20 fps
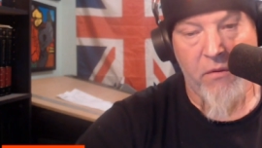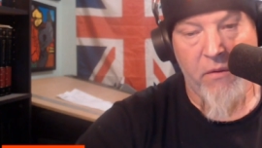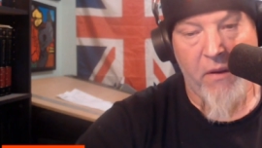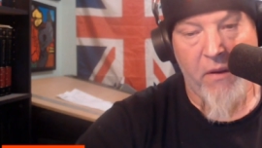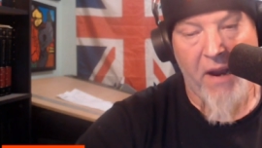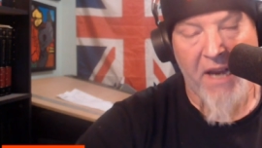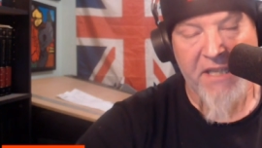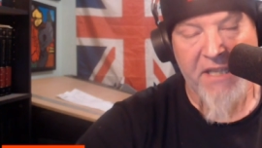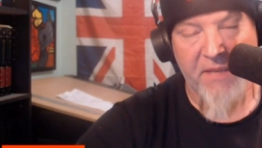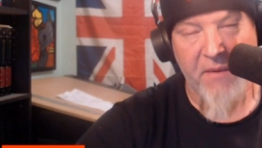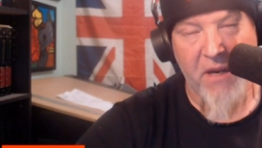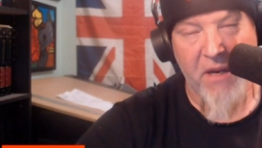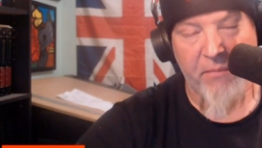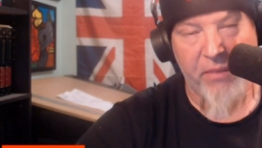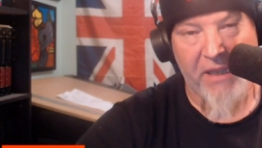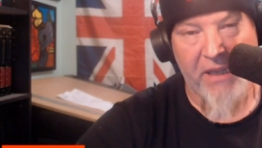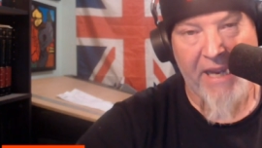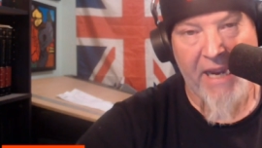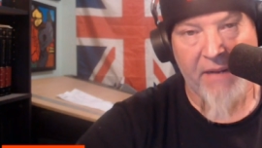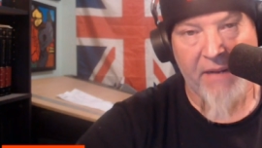There has to be a
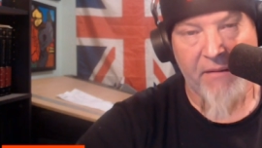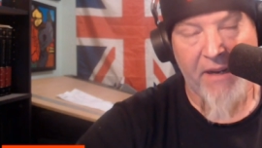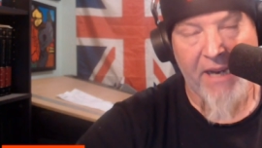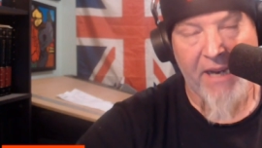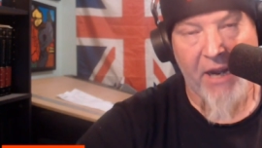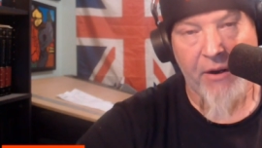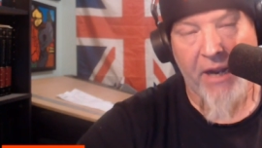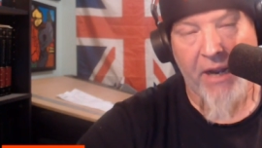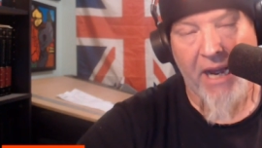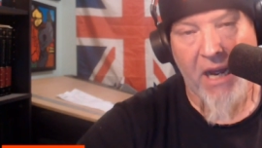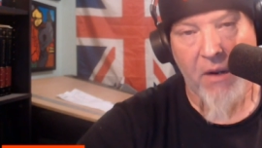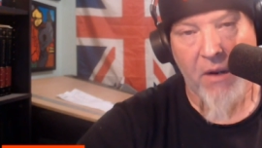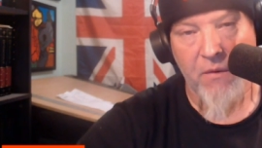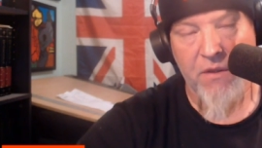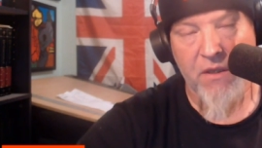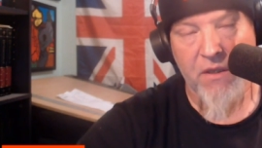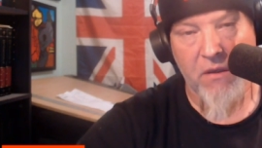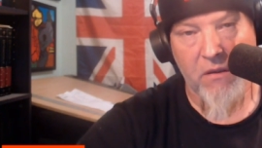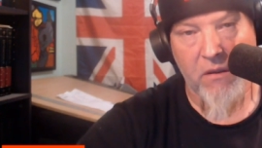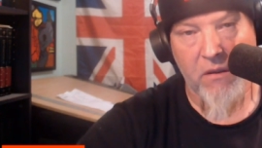plan on how to
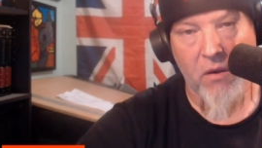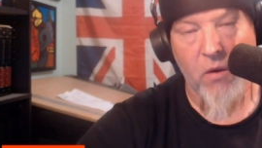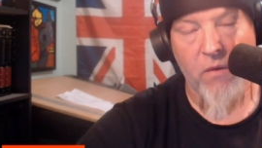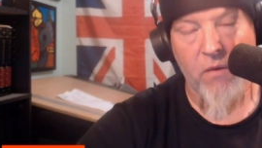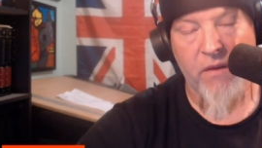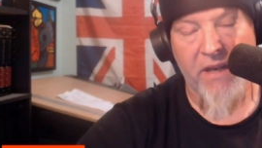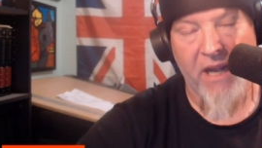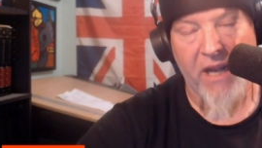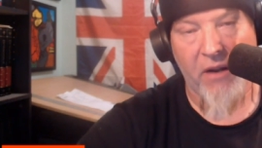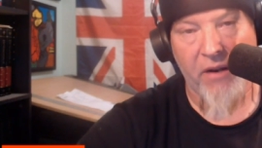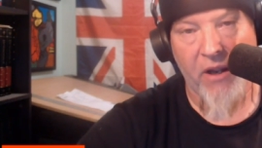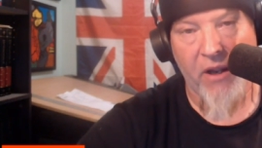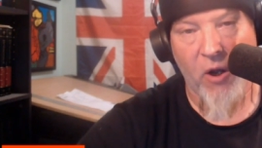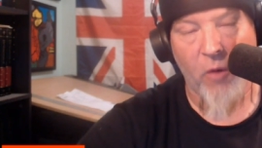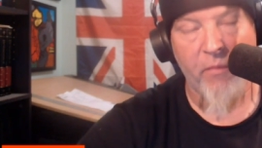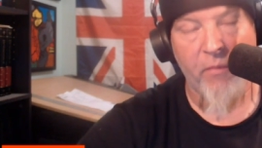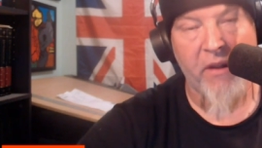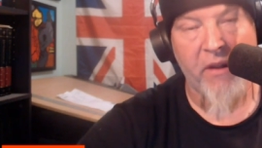house and clothe and how to help